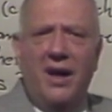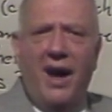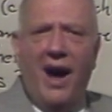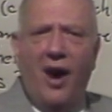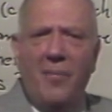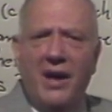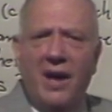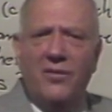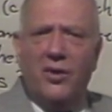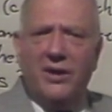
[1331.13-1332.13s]
How am I
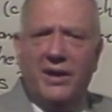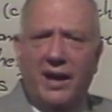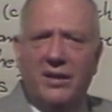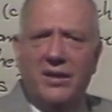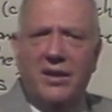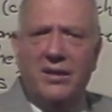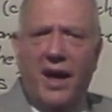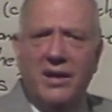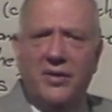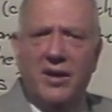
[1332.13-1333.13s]
ever going to get to
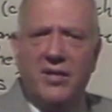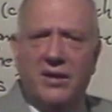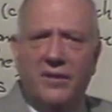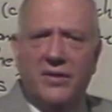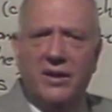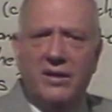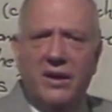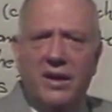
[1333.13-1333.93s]
anything significant?